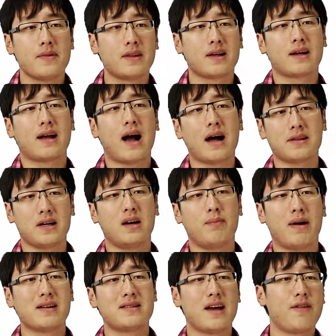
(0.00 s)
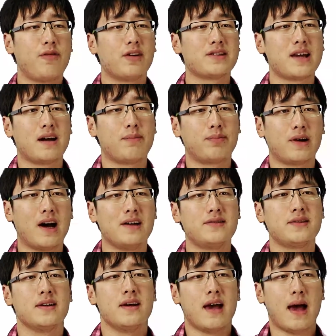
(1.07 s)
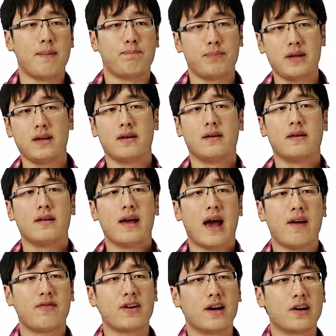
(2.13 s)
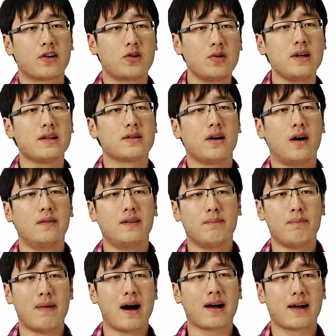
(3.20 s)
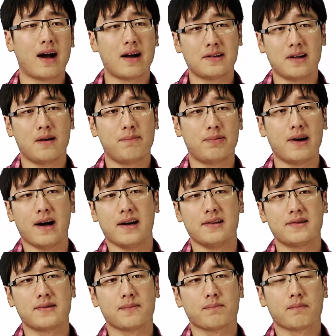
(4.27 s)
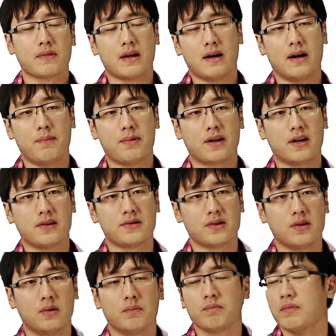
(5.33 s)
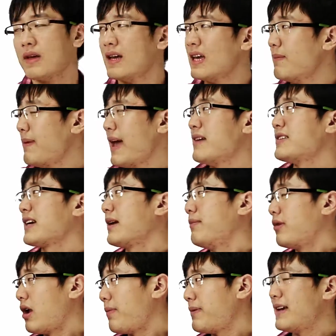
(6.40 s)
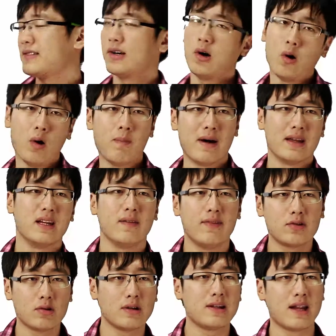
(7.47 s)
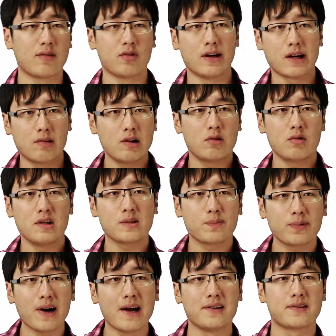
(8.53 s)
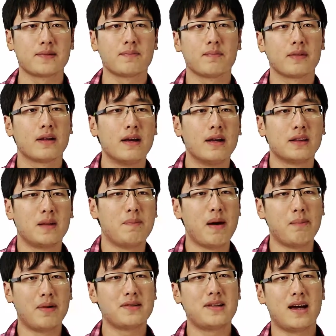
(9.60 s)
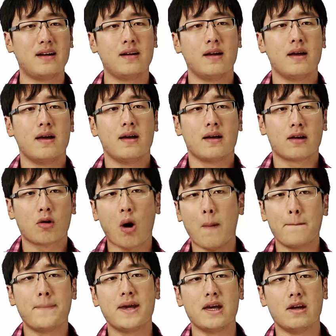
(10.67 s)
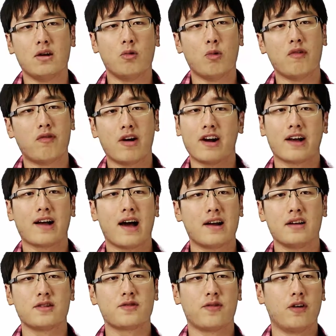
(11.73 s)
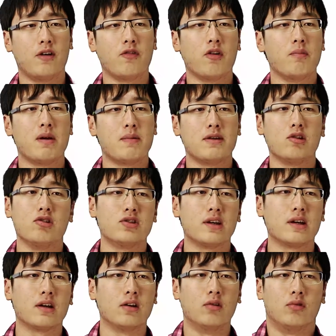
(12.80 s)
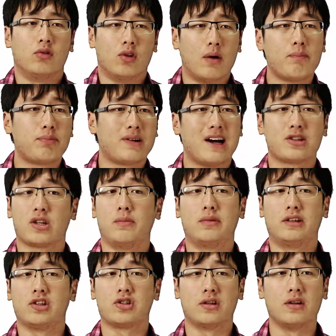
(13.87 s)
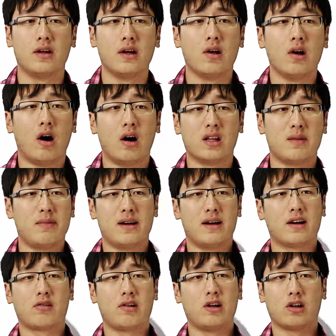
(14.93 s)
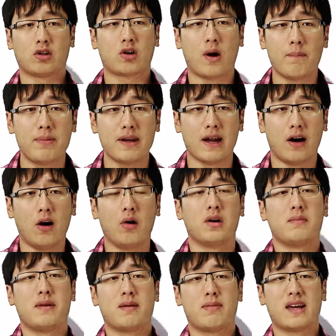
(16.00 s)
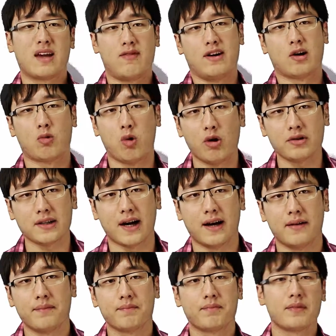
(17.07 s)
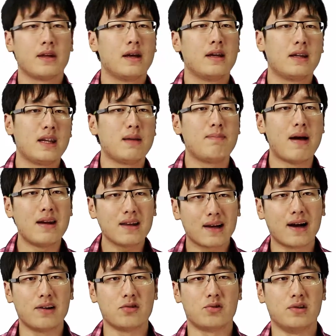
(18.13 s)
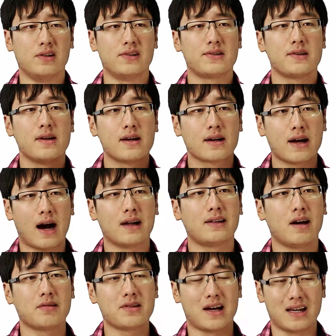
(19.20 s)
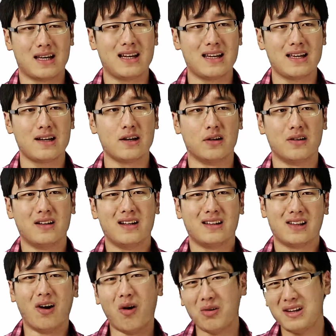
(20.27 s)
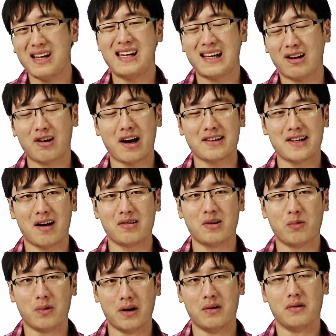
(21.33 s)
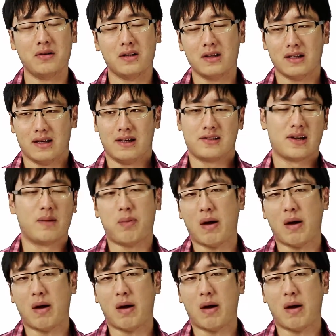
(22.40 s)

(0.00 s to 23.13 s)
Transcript: The cartel must therefore set a price at P, having agreed on the cartel price uh, because, you know, it behaves like a monopoly as a whole, but individually they have to agree to this price. The members then compete, you know, with one another for, for maybe using, you know, non-price competition, or they may agree not to compete at all. They may be given a quota. In many countries, cartels are illegal. The only legal cartel in the world is uh,